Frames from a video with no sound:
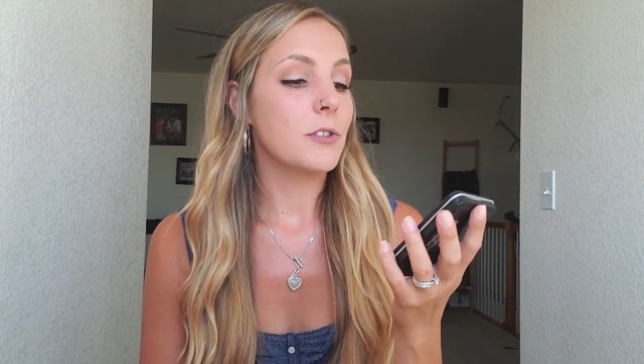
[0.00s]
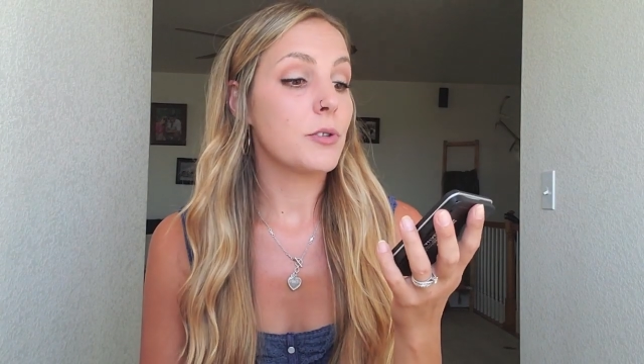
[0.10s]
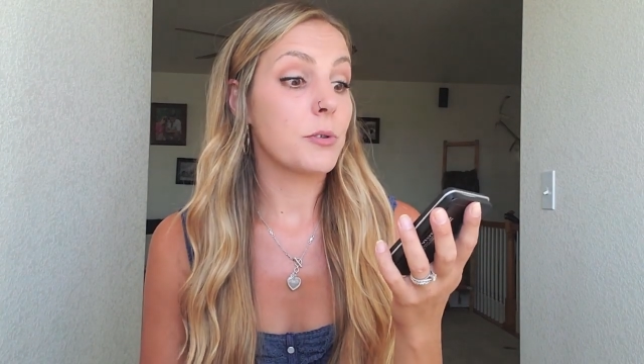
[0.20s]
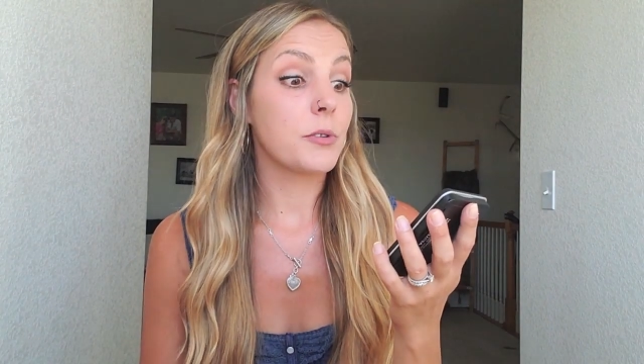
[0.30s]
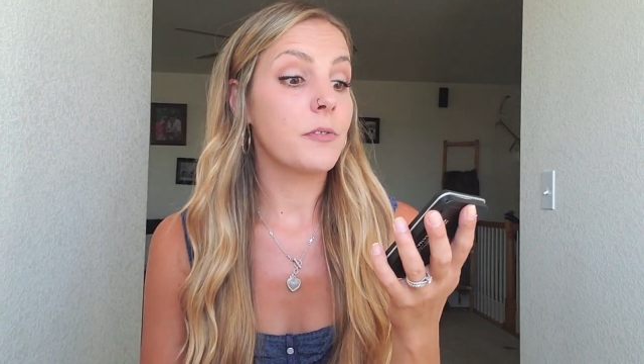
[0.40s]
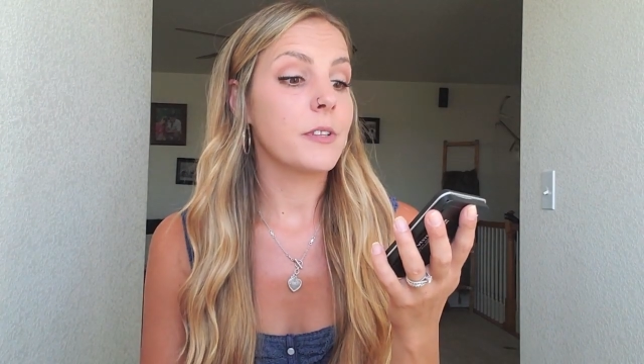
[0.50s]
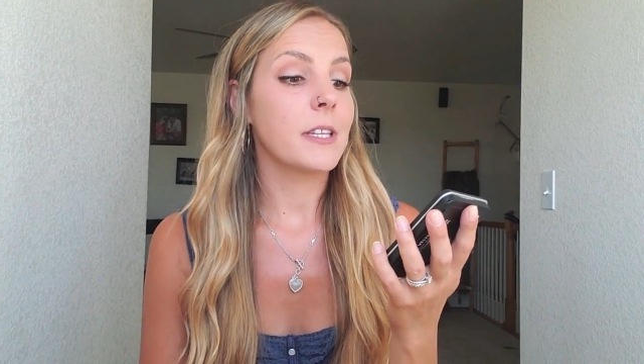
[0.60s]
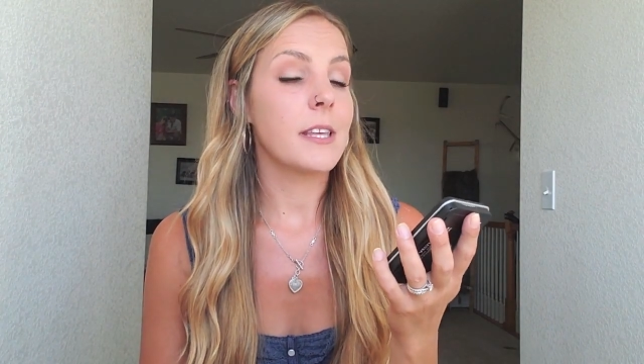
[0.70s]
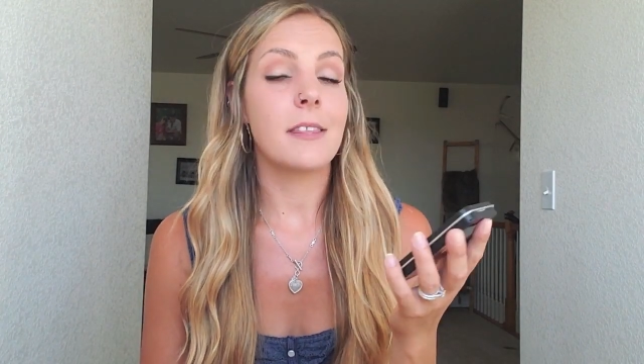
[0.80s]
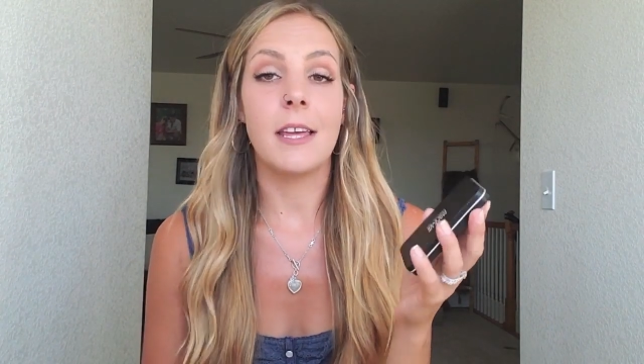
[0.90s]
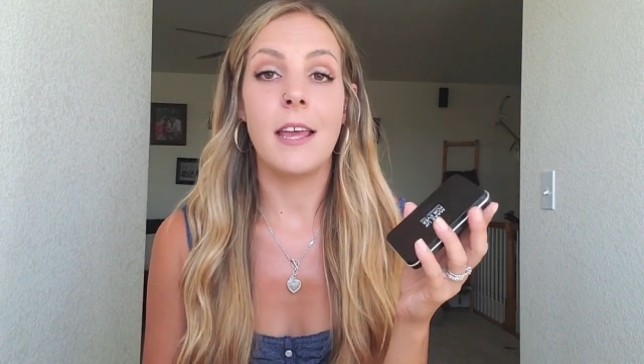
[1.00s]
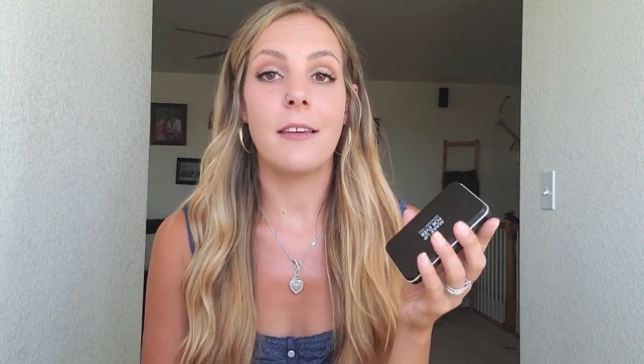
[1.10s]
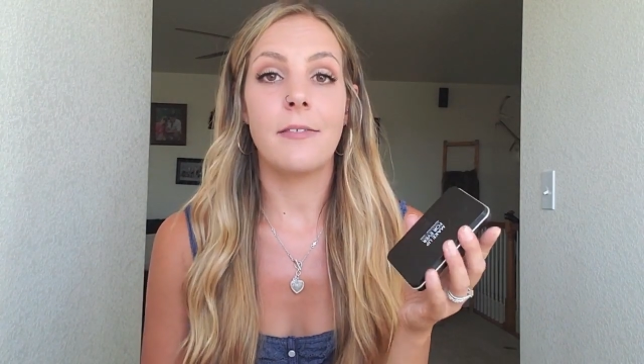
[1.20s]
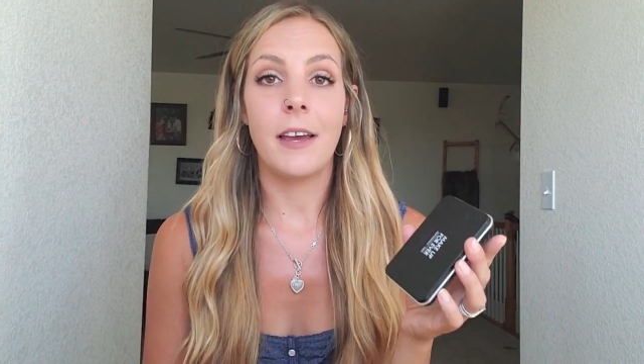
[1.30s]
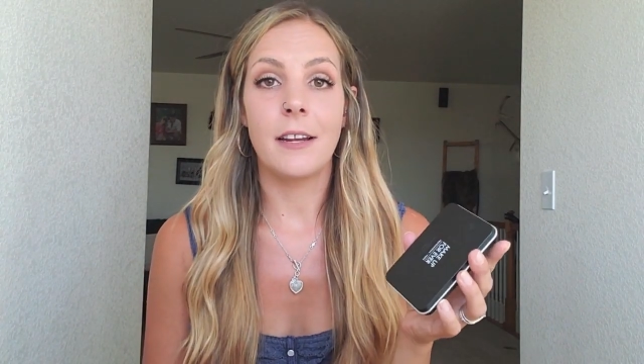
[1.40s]
truthfully
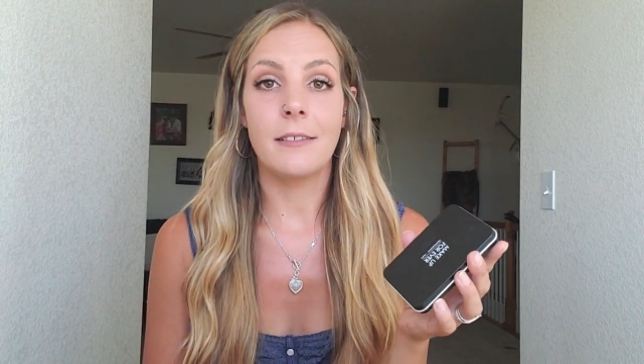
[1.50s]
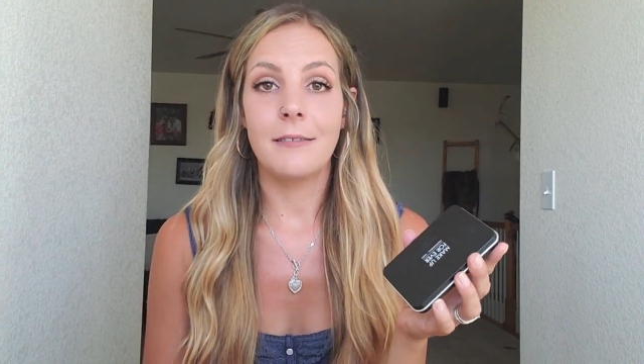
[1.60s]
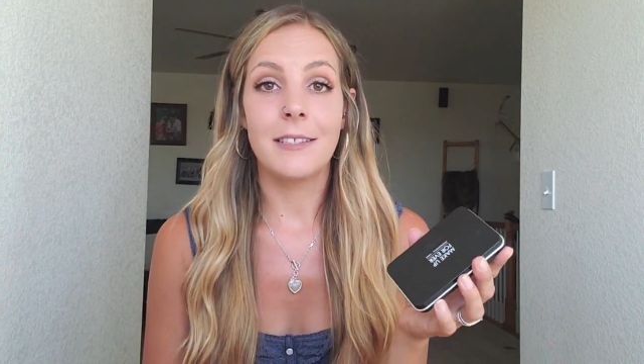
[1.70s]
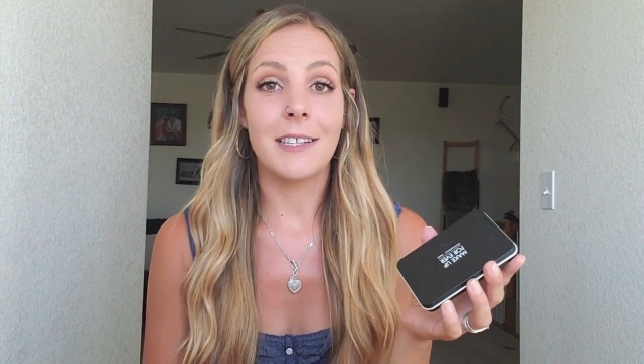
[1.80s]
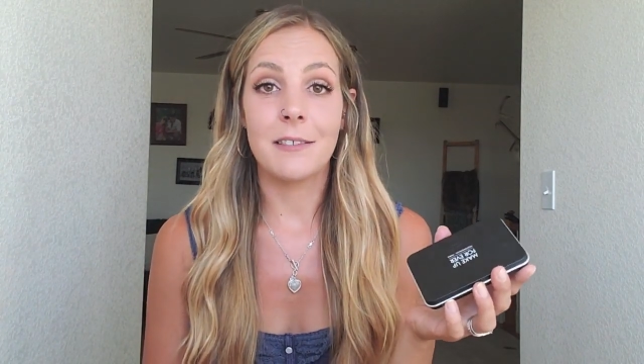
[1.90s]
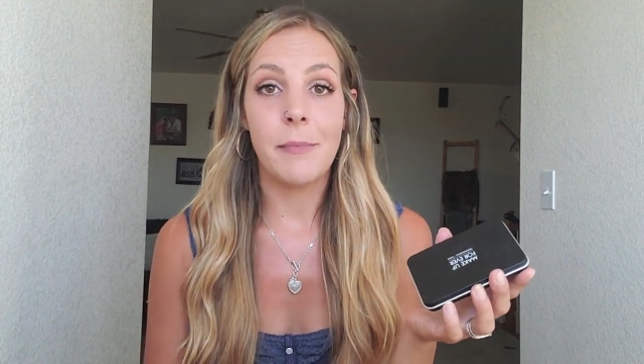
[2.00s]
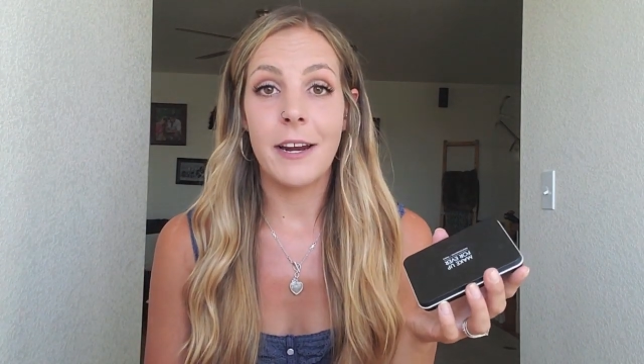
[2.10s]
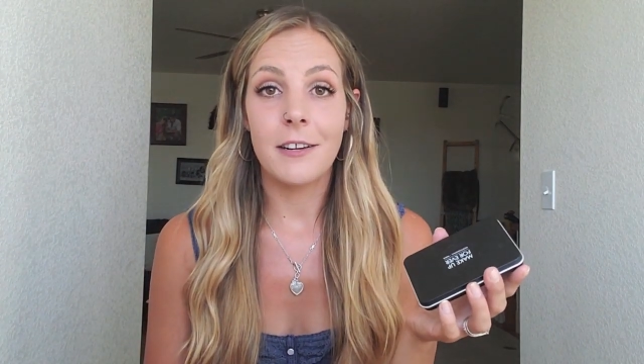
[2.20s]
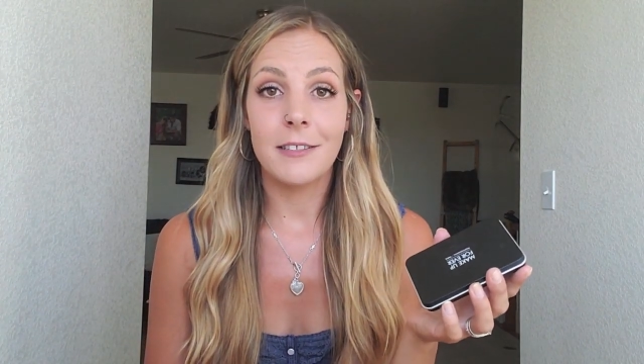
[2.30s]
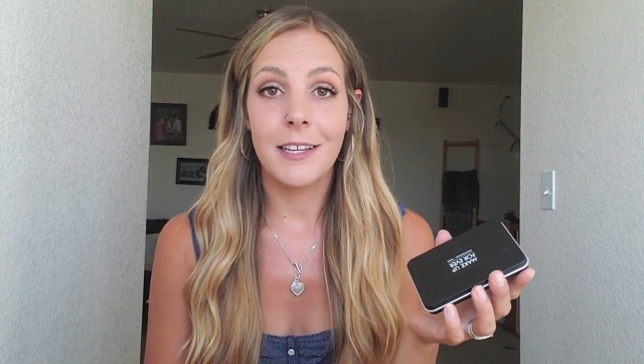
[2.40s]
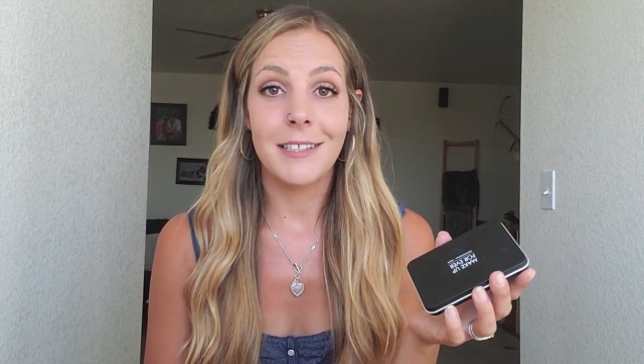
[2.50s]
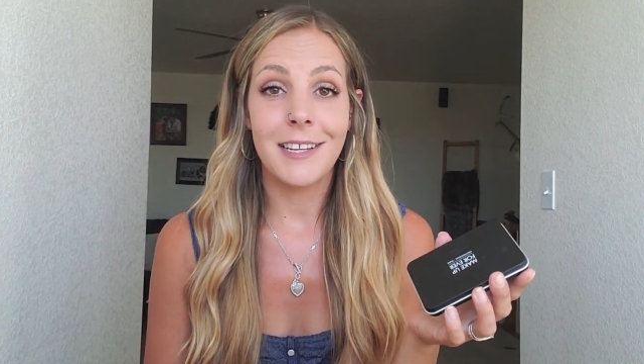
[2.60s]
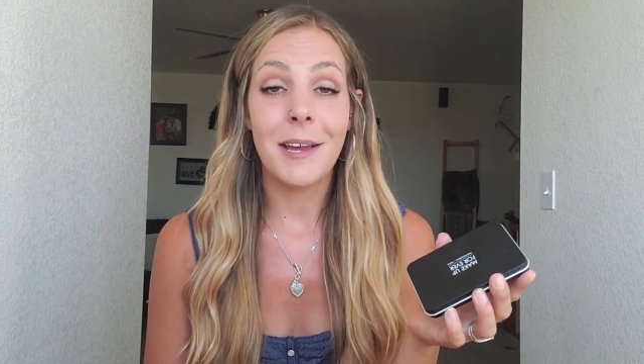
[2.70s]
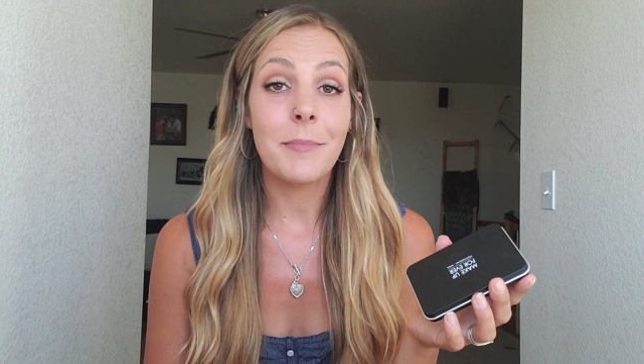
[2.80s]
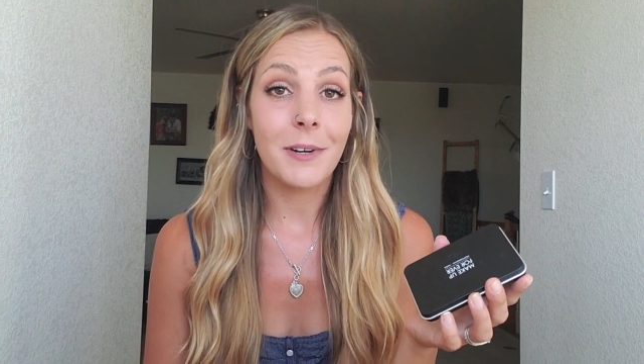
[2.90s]
think that doesn't matter your skin type,